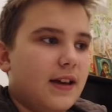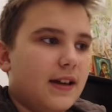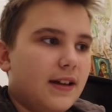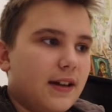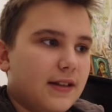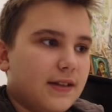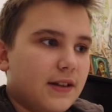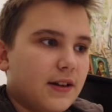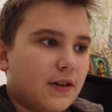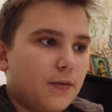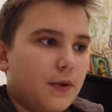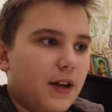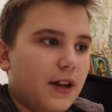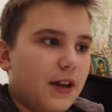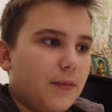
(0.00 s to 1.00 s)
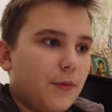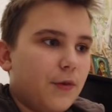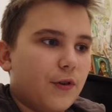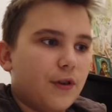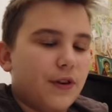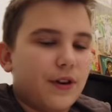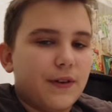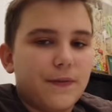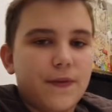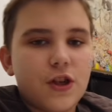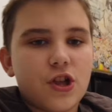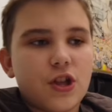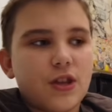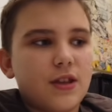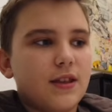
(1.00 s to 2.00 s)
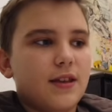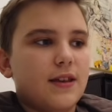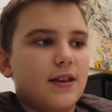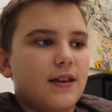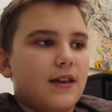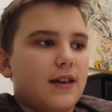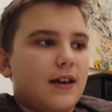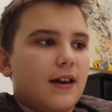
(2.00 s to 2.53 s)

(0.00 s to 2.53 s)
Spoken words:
another way more efficient.